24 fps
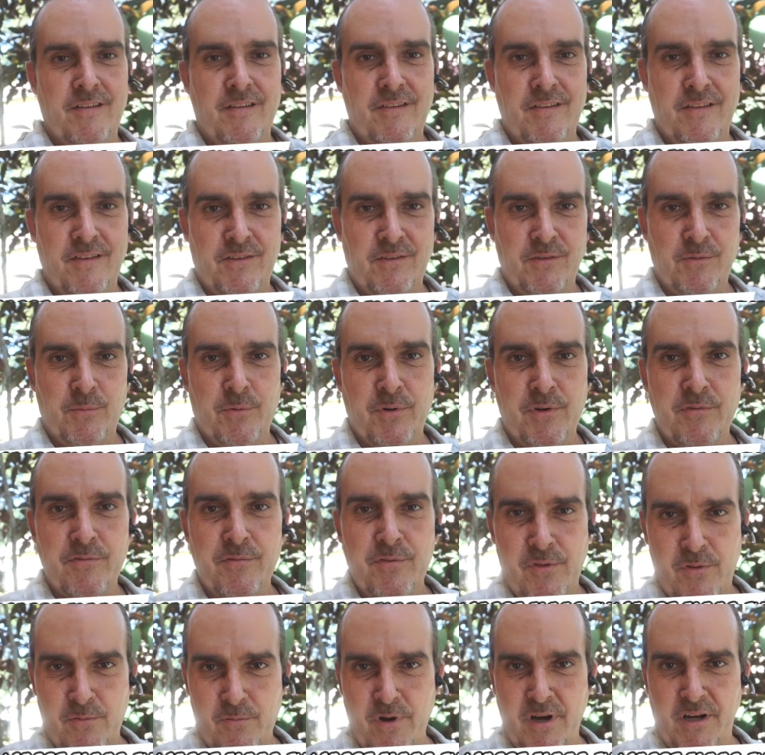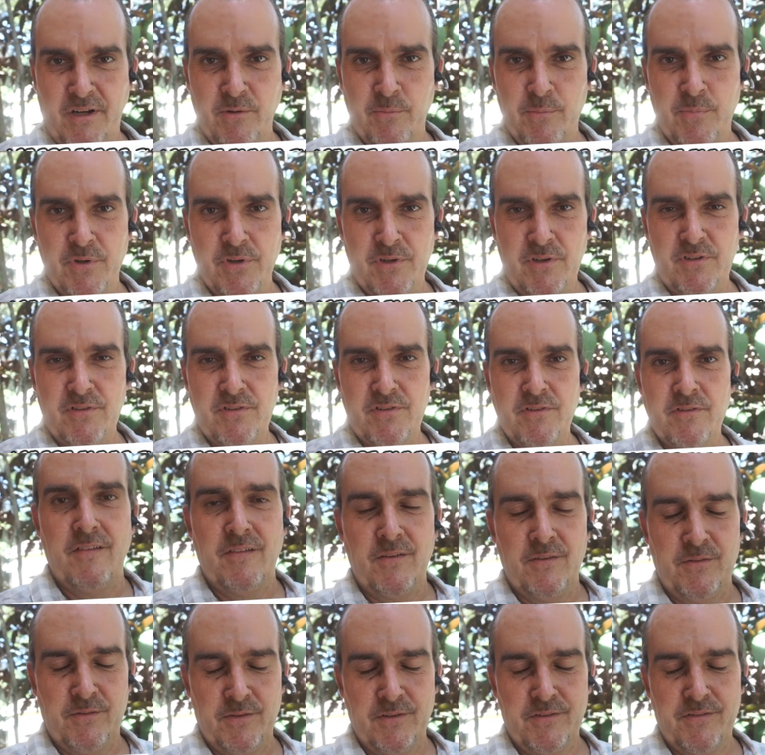This is one for the record books.
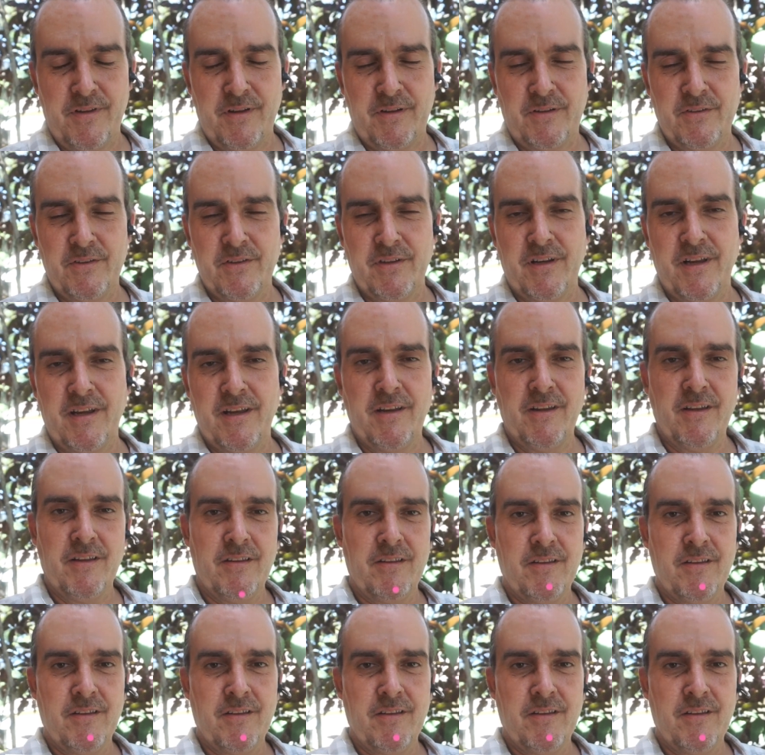So let's take a look at it.